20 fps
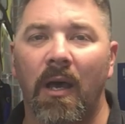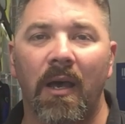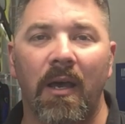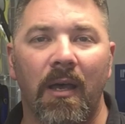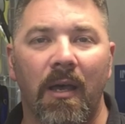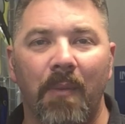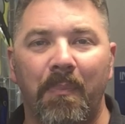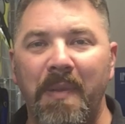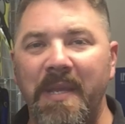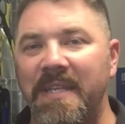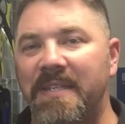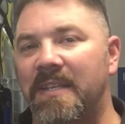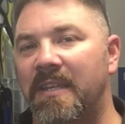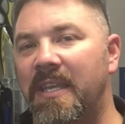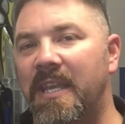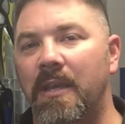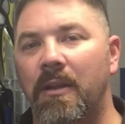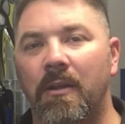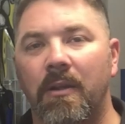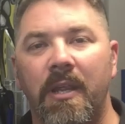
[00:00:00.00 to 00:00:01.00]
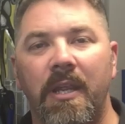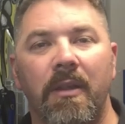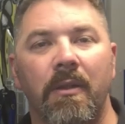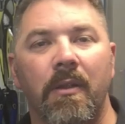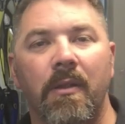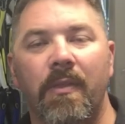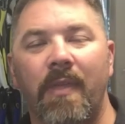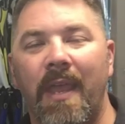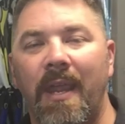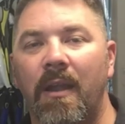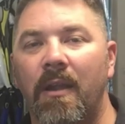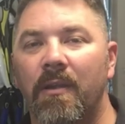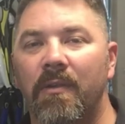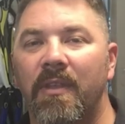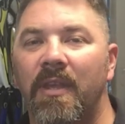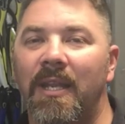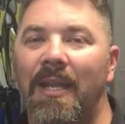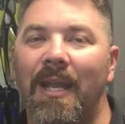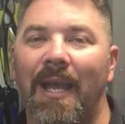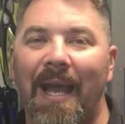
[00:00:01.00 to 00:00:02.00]
a piece of gear here or there,
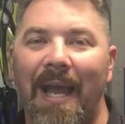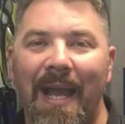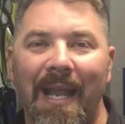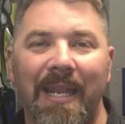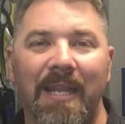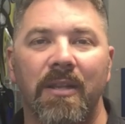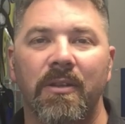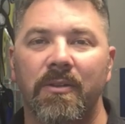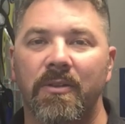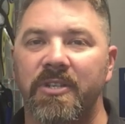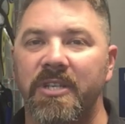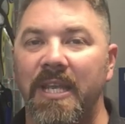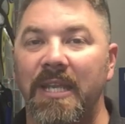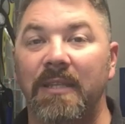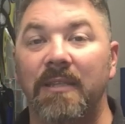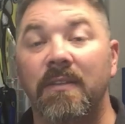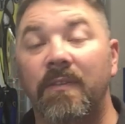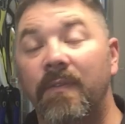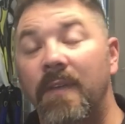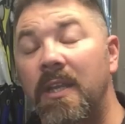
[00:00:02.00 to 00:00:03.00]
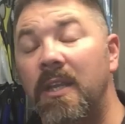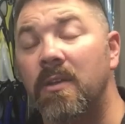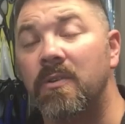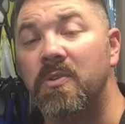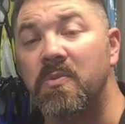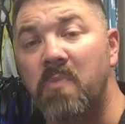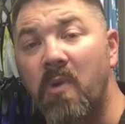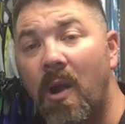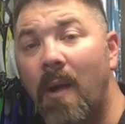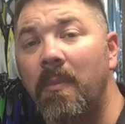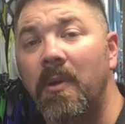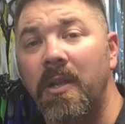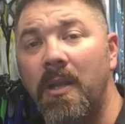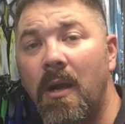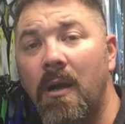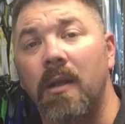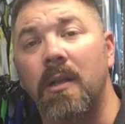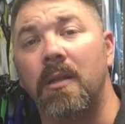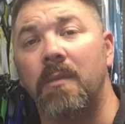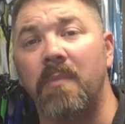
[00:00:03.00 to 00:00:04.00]
then I can understand this video is probably
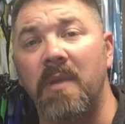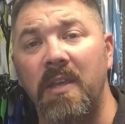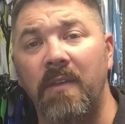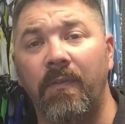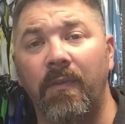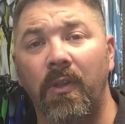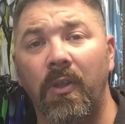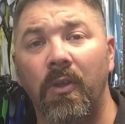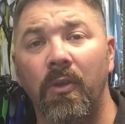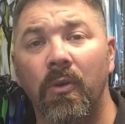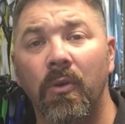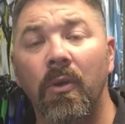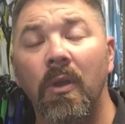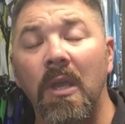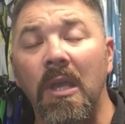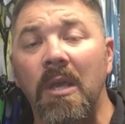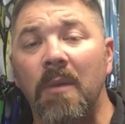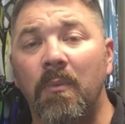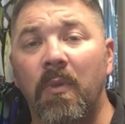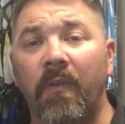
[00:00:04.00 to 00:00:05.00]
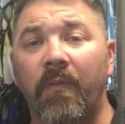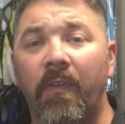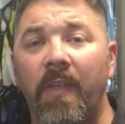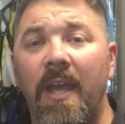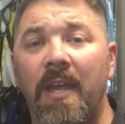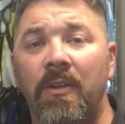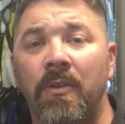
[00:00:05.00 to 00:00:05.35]
not going to be for you. But for